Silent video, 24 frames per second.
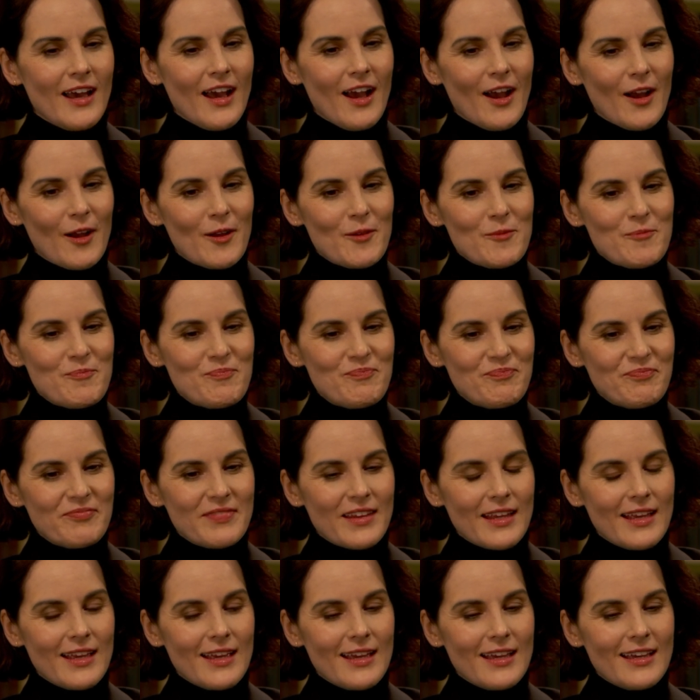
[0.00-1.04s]

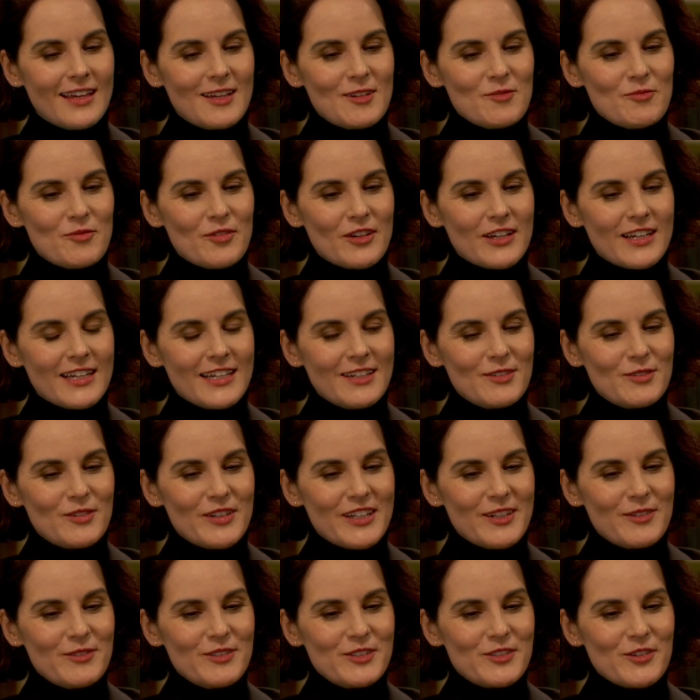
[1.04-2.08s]
But
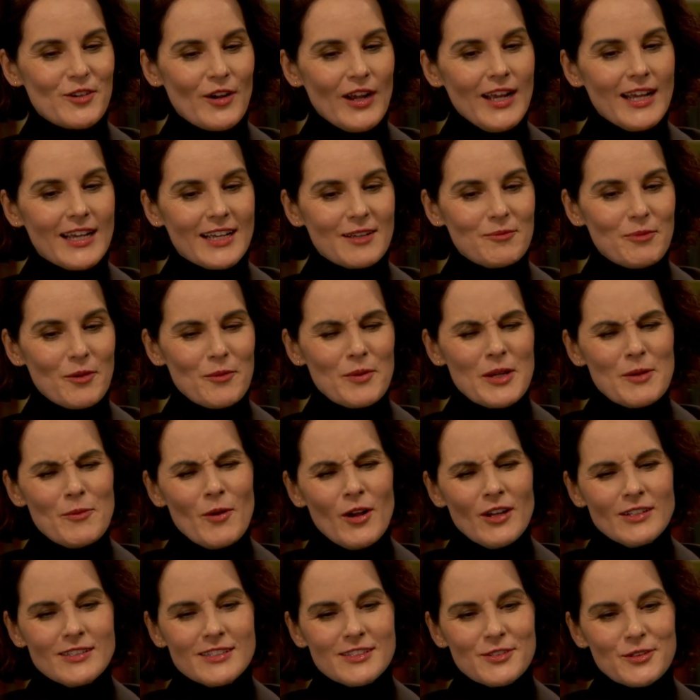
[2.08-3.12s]
it was great. But we
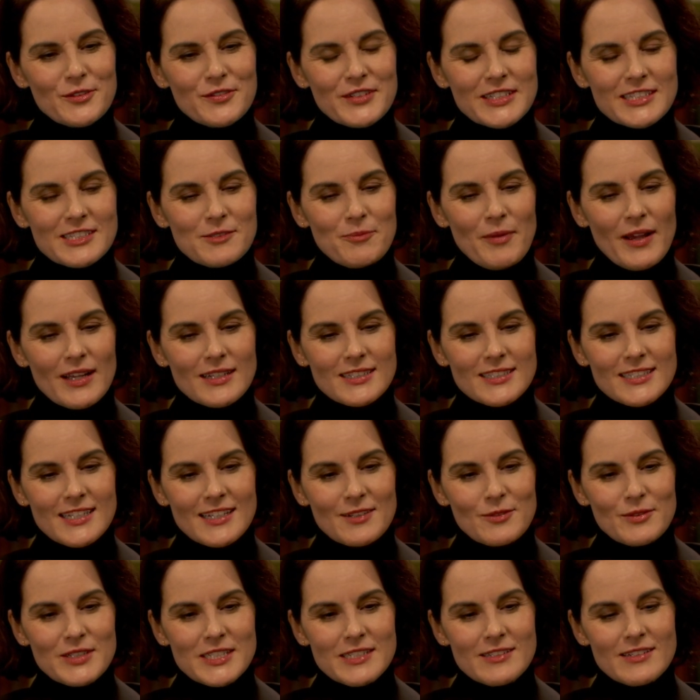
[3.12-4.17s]
weren't sort of
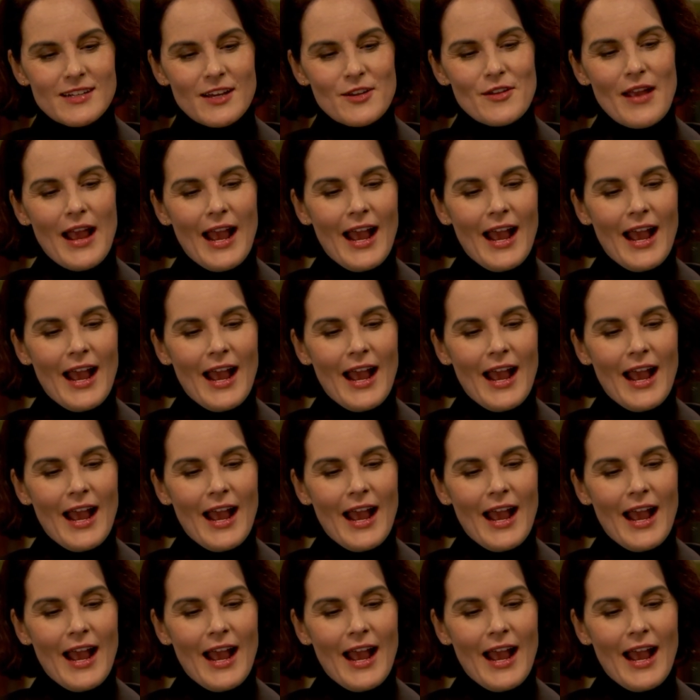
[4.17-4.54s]
expecting, we didn't know